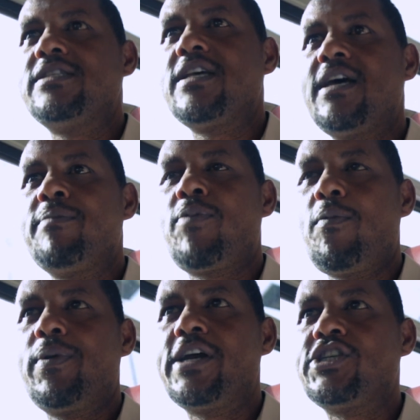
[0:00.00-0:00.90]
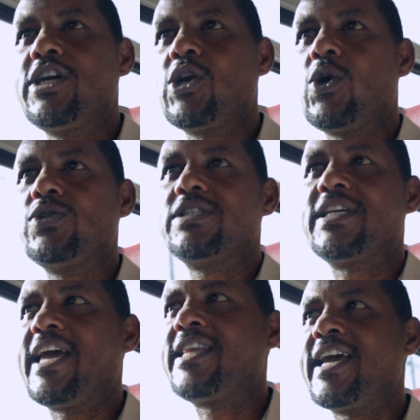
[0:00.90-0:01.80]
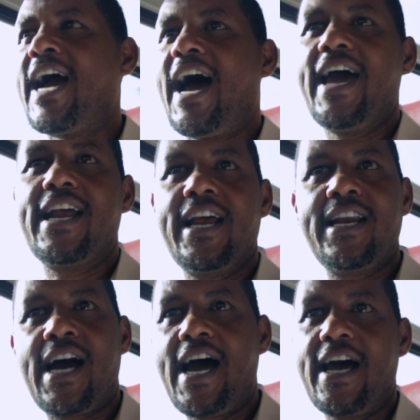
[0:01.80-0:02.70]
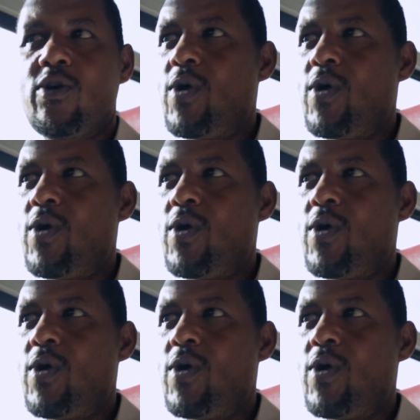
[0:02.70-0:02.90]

the population growth is getting higher and higher.